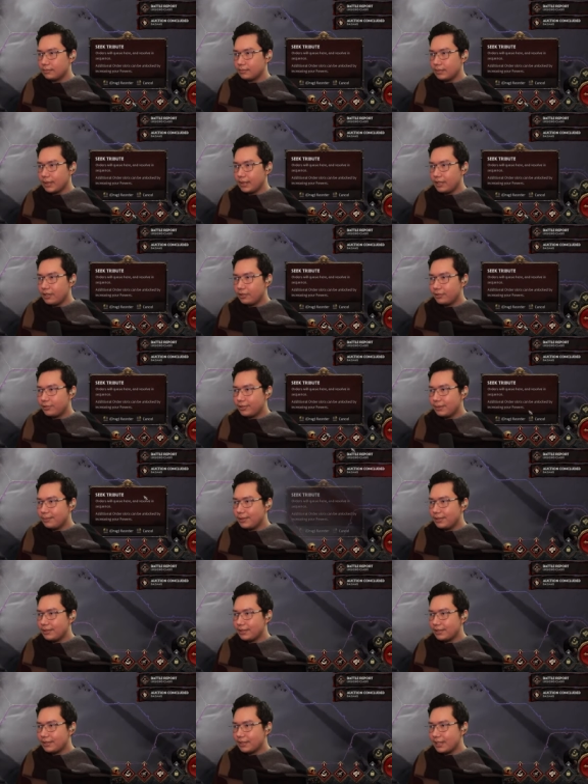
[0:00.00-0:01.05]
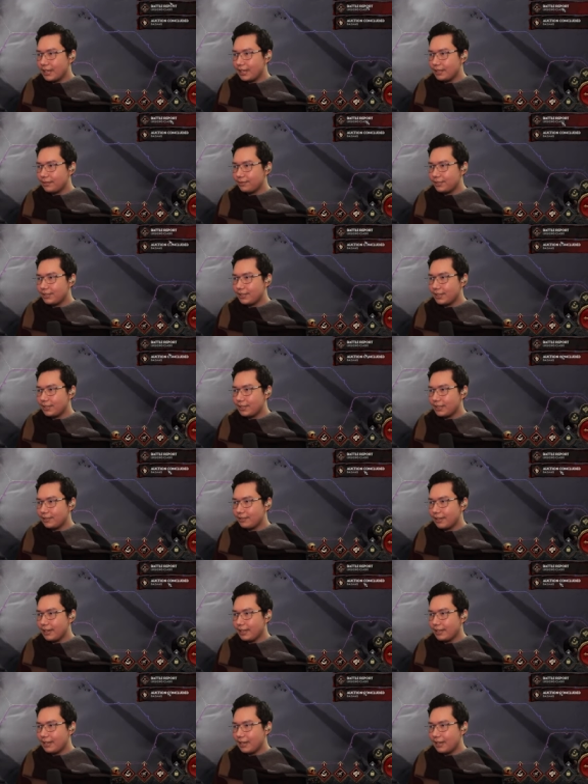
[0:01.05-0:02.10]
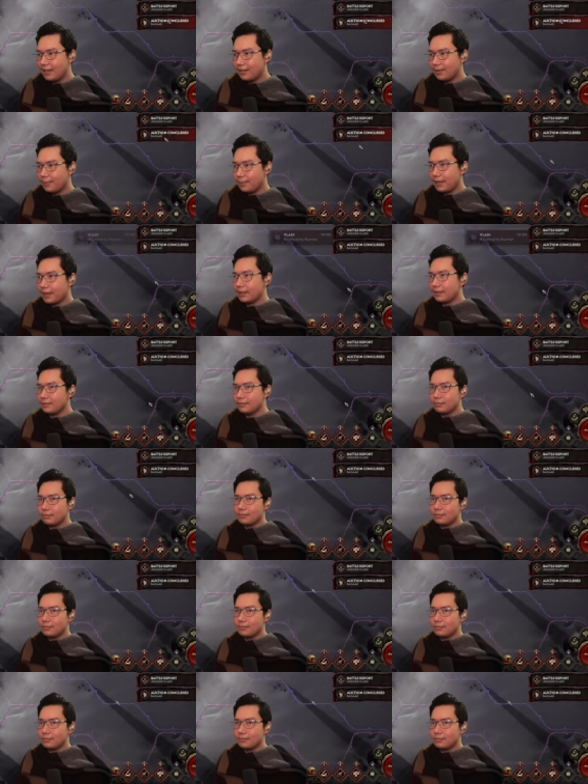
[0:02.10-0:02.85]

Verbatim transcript: I know tribute is kind of sucky right now, but